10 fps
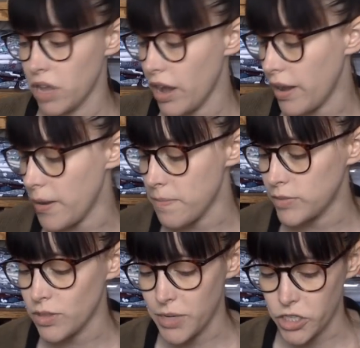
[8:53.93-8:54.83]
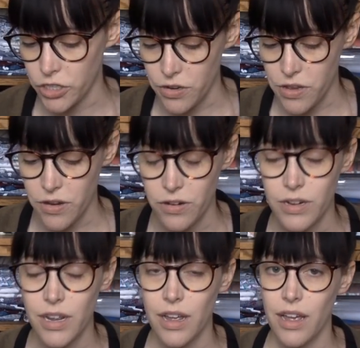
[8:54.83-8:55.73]
So I'm going to show you
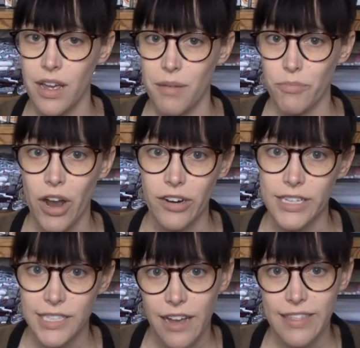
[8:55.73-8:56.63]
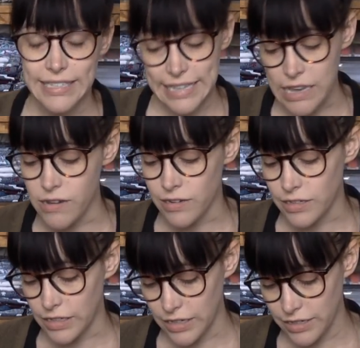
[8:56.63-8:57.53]
progress on this
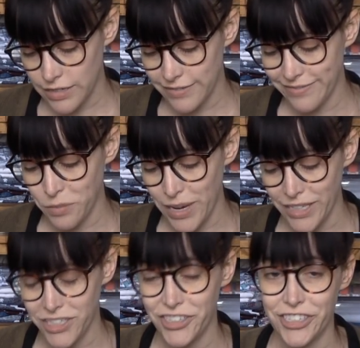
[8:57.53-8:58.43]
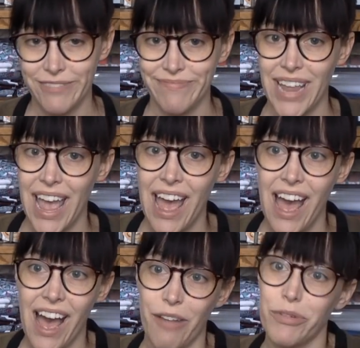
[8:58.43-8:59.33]
eagle, which
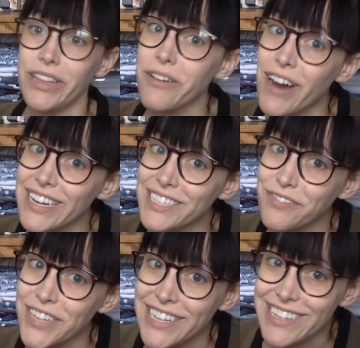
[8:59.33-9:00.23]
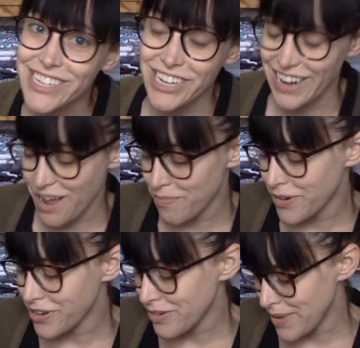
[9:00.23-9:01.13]
I really wanted to finish in
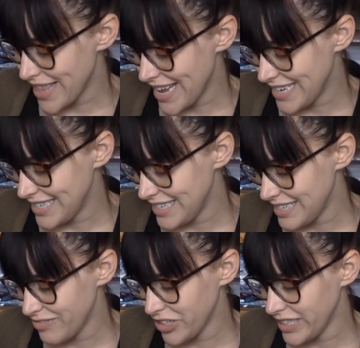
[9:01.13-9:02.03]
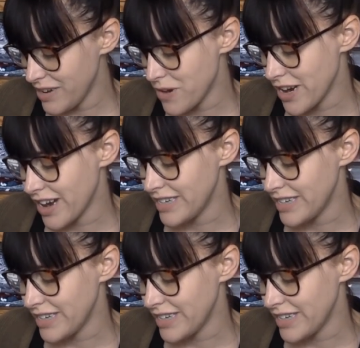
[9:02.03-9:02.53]
April, but then didn't really work on